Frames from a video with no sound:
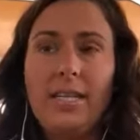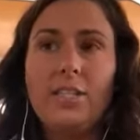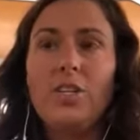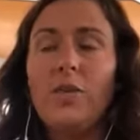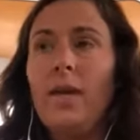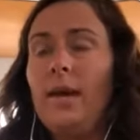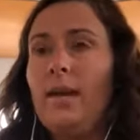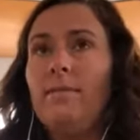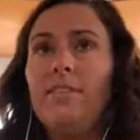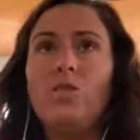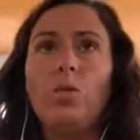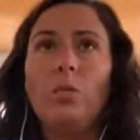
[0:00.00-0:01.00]
So that
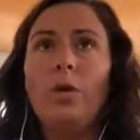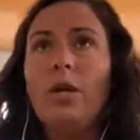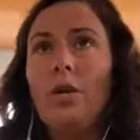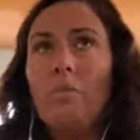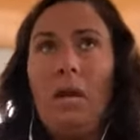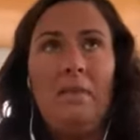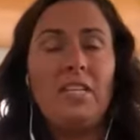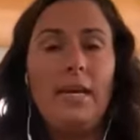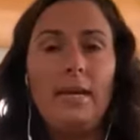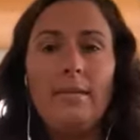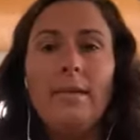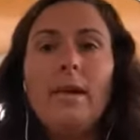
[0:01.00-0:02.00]
individual breeder, it may have
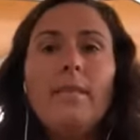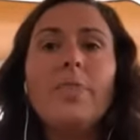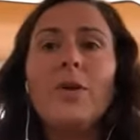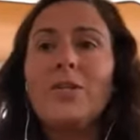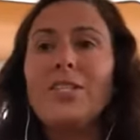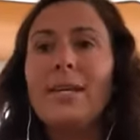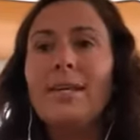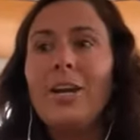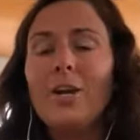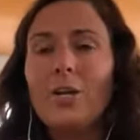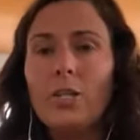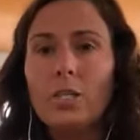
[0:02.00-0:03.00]
taken 13
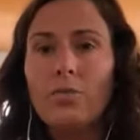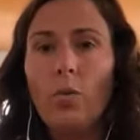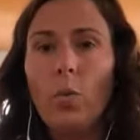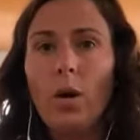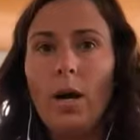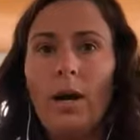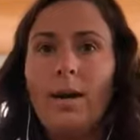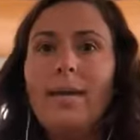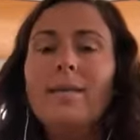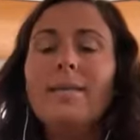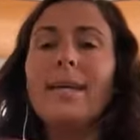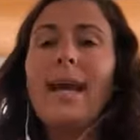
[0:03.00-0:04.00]
years for
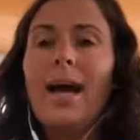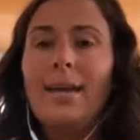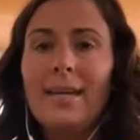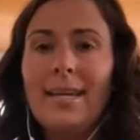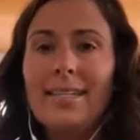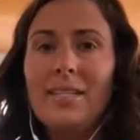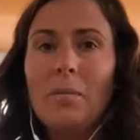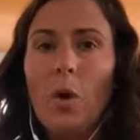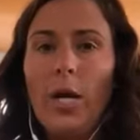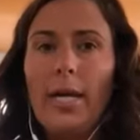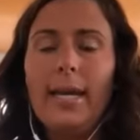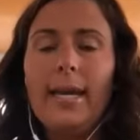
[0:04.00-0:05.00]
the cotton to get to
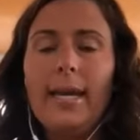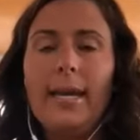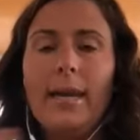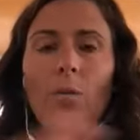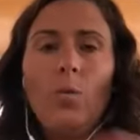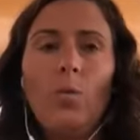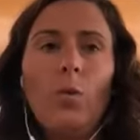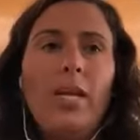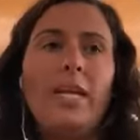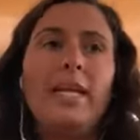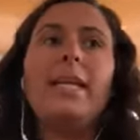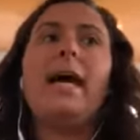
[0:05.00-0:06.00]
market, and we
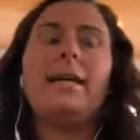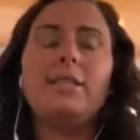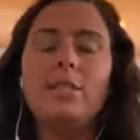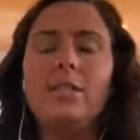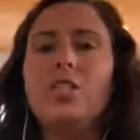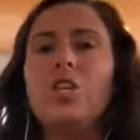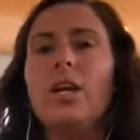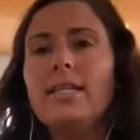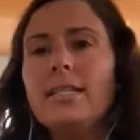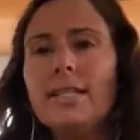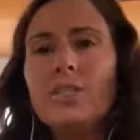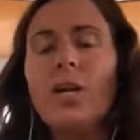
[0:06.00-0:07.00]
can actually
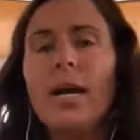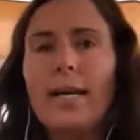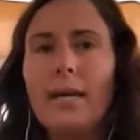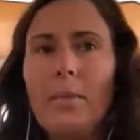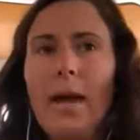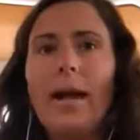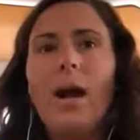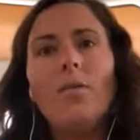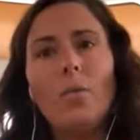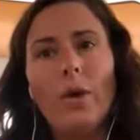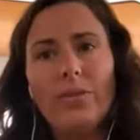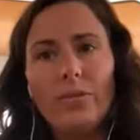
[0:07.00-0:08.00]
trace and track it back all the
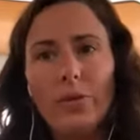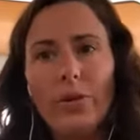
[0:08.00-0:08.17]
way through.